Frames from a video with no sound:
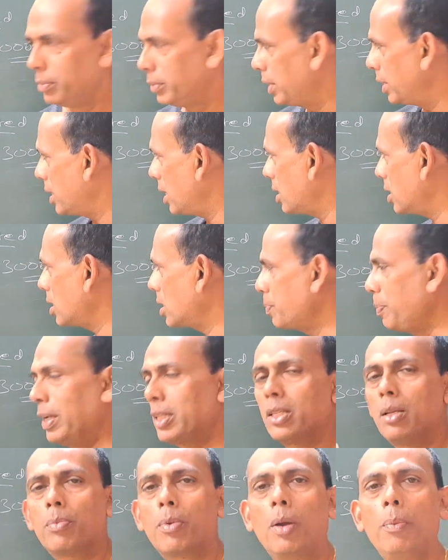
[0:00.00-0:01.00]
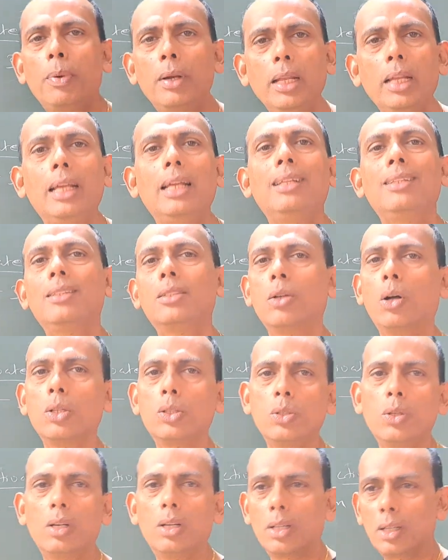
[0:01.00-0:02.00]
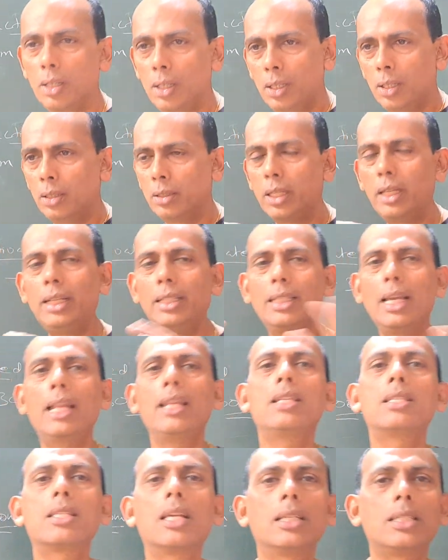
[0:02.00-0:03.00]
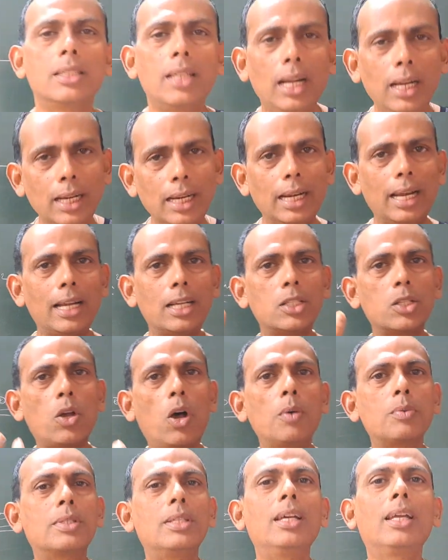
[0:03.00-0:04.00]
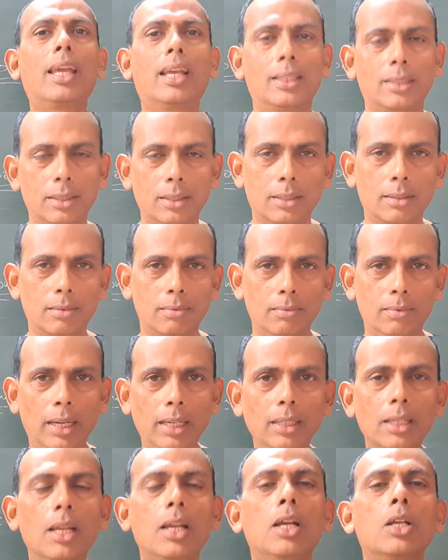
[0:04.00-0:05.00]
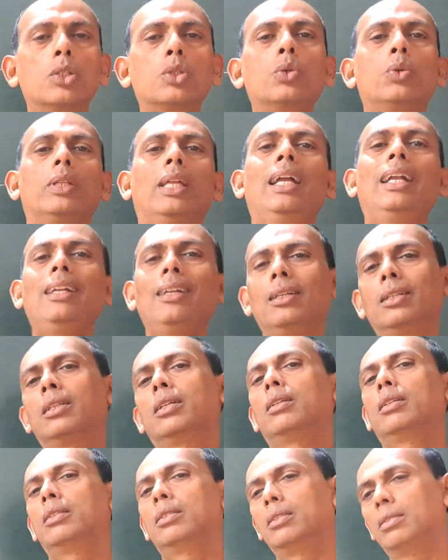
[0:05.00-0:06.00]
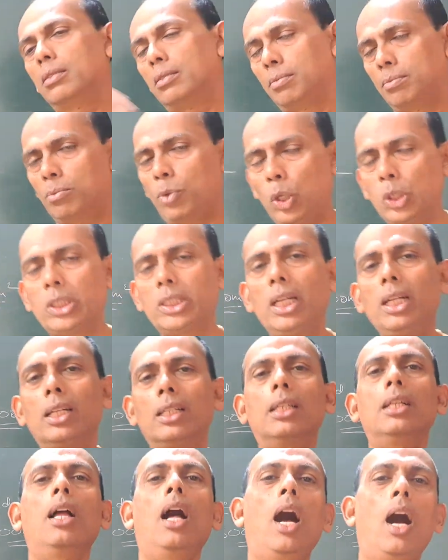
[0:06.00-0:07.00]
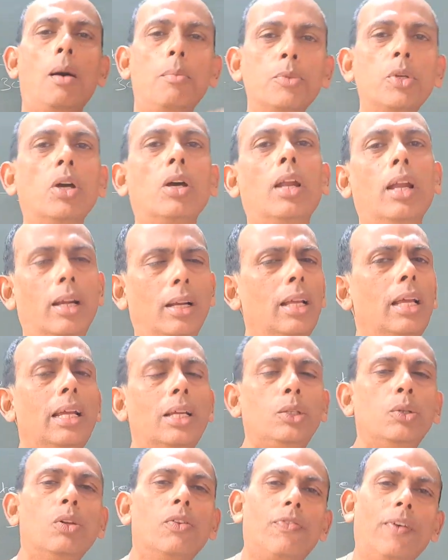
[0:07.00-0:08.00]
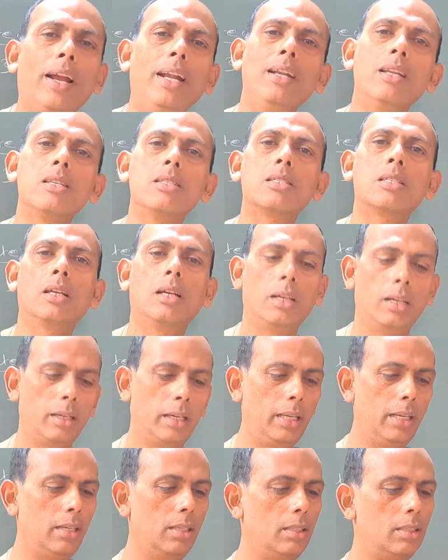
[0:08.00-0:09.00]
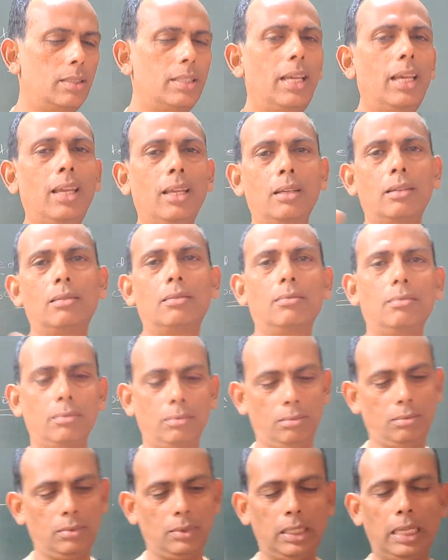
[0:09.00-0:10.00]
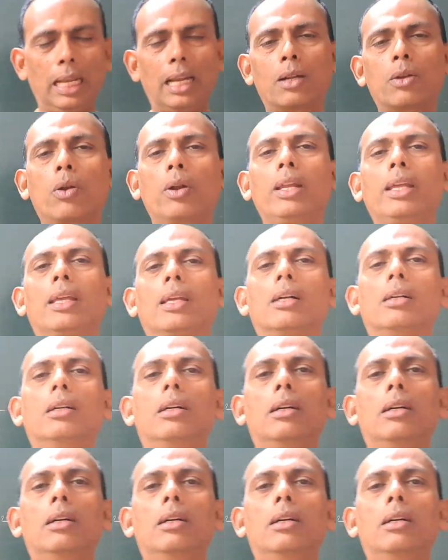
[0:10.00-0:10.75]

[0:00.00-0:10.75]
This has a special property. It's also, the design is such that it absorbs the gases, right? So that the moisture doesn't harm your eye. You will find this in, say, electronic,